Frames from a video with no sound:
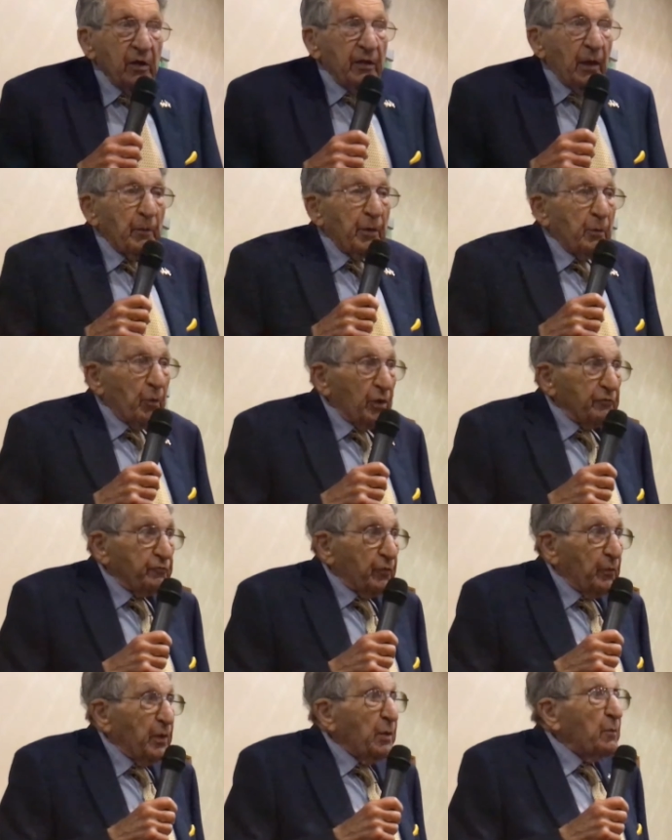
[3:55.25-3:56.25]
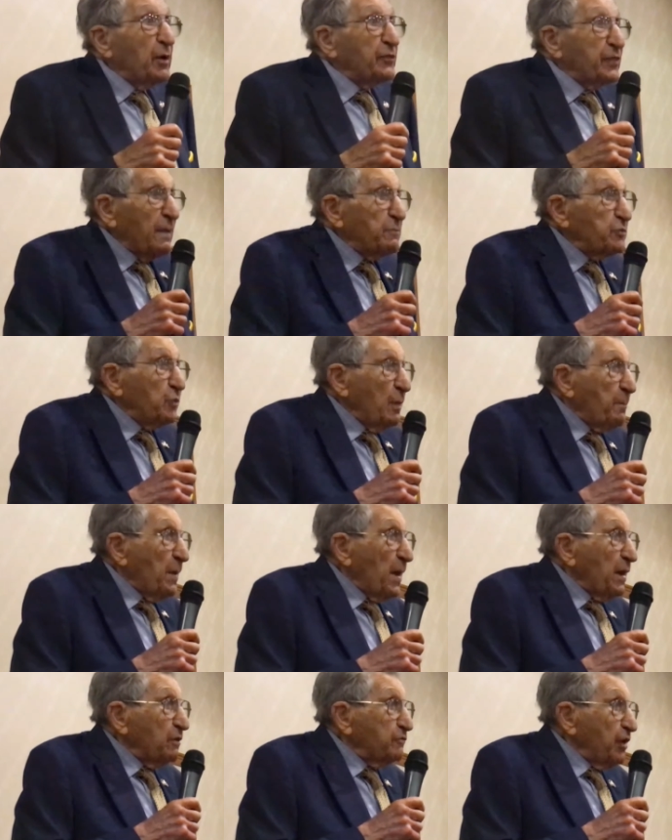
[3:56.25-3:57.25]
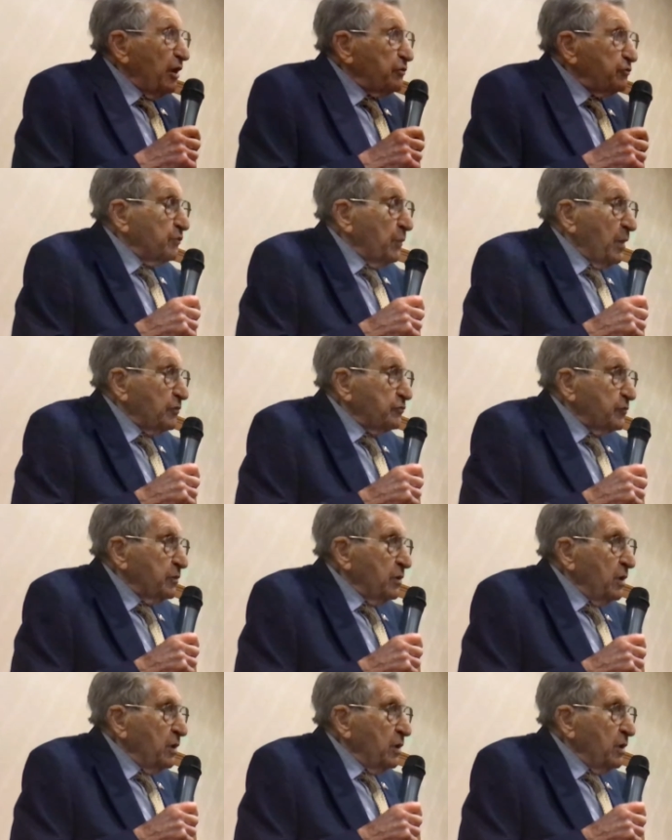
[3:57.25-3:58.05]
that we work for, we want them to apologize to us.